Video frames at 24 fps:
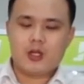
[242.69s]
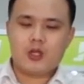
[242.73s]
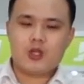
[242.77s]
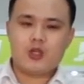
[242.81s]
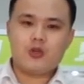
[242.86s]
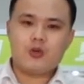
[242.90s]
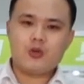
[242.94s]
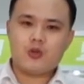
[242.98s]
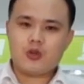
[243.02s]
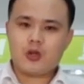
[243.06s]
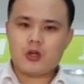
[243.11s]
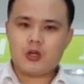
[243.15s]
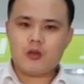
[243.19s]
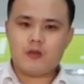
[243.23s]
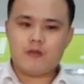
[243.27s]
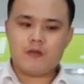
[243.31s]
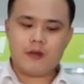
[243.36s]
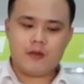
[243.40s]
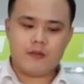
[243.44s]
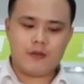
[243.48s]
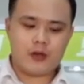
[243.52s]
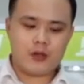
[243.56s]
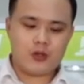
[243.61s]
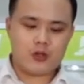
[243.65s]
Usually we
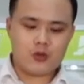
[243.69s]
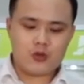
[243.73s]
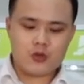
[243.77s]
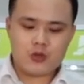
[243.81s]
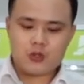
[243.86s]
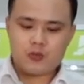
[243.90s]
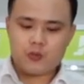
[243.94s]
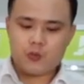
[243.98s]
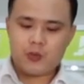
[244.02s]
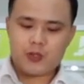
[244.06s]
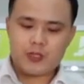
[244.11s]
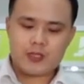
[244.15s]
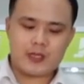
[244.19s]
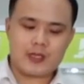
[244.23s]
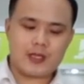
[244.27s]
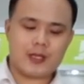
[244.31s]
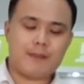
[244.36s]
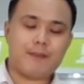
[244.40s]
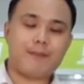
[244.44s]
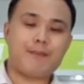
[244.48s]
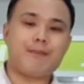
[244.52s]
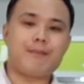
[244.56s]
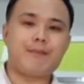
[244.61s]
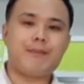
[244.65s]
will use this
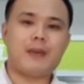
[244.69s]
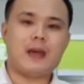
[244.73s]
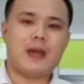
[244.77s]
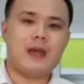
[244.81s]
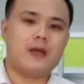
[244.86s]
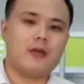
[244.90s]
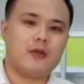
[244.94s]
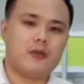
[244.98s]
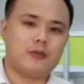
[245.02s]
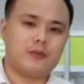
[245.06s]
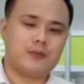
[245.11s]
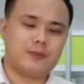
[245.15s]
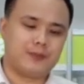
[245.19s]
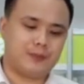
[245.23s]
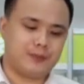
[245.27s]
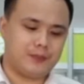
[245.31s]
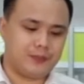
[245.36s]
panel.